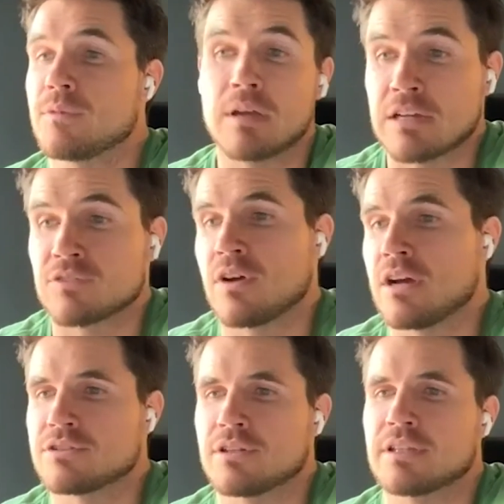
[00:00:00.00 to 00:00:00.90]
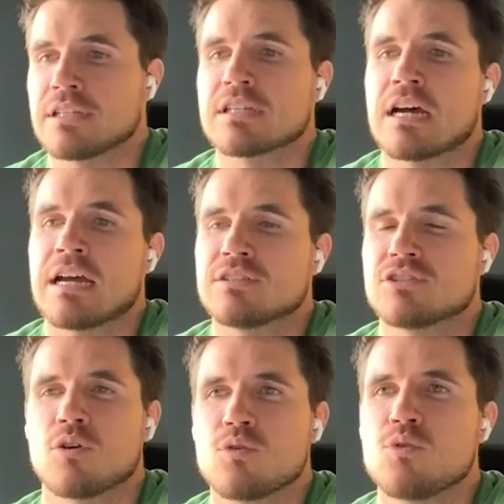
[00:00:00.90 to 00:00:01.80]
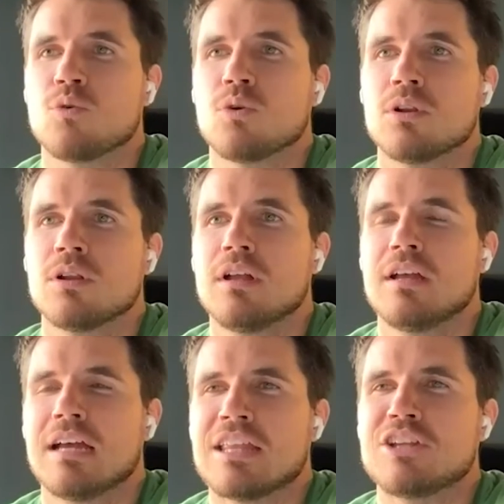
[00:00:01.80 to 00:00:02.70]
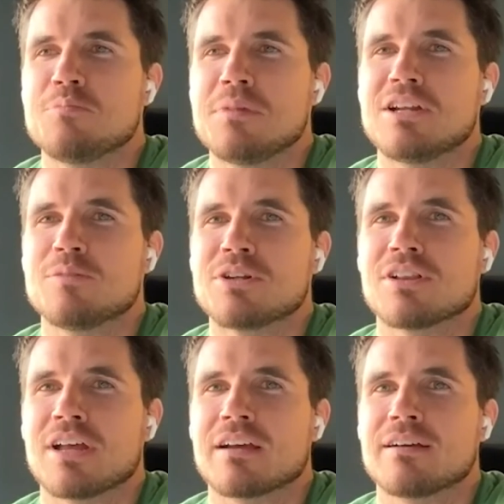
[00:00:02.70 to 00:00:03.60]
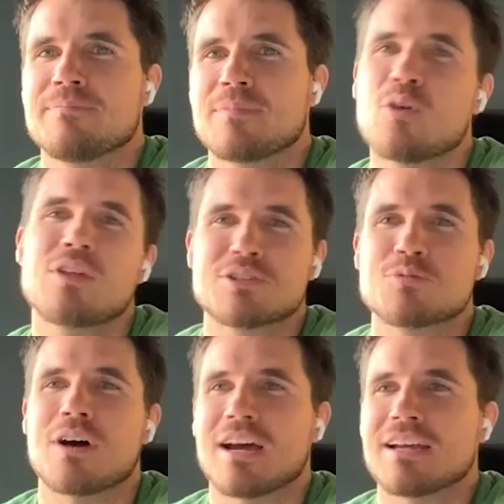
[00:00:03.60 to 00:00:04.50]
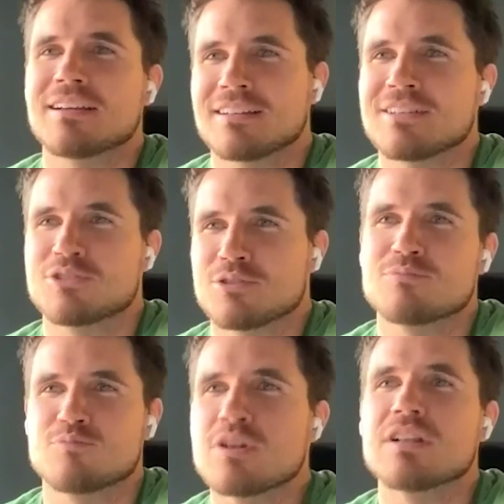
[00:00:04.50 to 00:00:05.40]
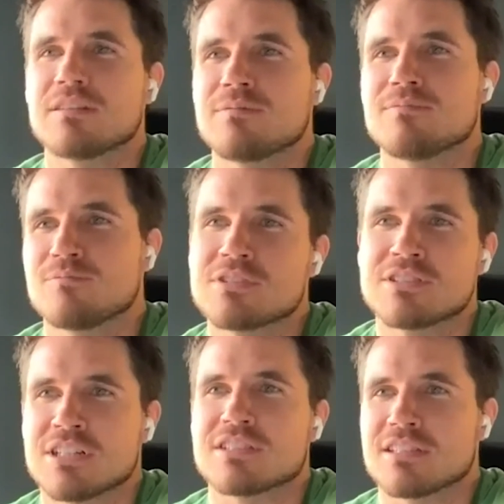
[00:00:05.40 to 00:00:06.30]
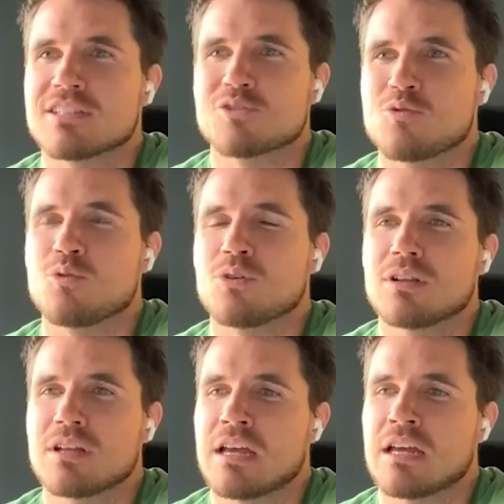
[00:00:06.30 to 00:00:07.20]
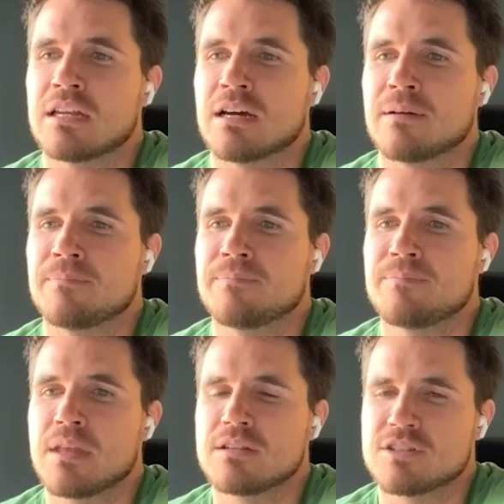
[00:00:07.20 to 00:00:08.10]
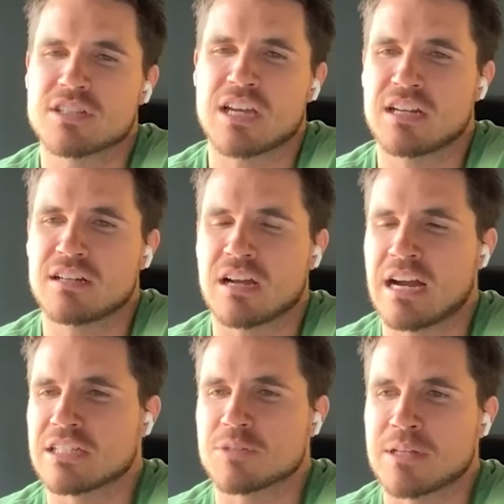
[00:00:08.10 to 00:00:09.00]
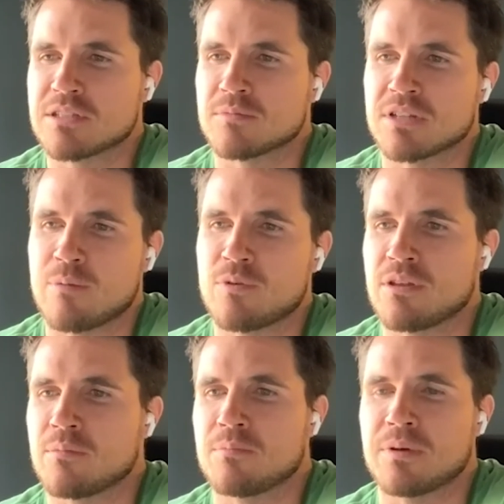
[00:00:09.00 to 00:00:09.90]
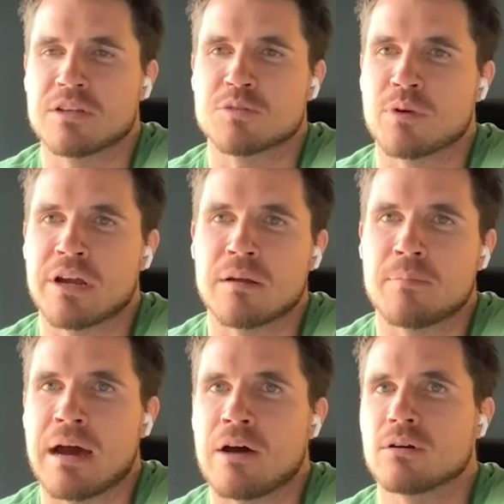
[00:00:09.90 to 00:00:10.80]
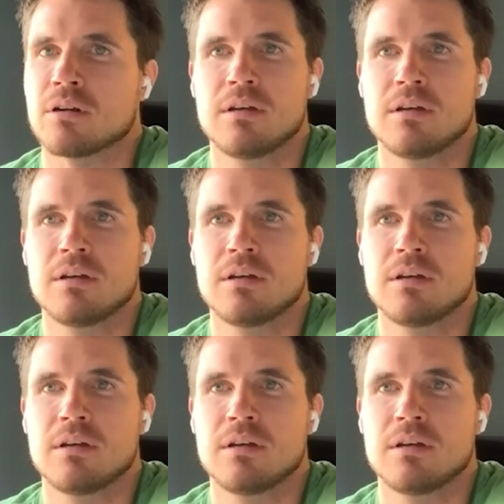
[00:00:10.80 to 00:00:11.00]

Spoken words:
X-Files, you're like, this guy is so cool. And then you meet him and you're like, oh, that's why, because you're really just this cool. And just getting to kind of spend some time with him and pick his brain about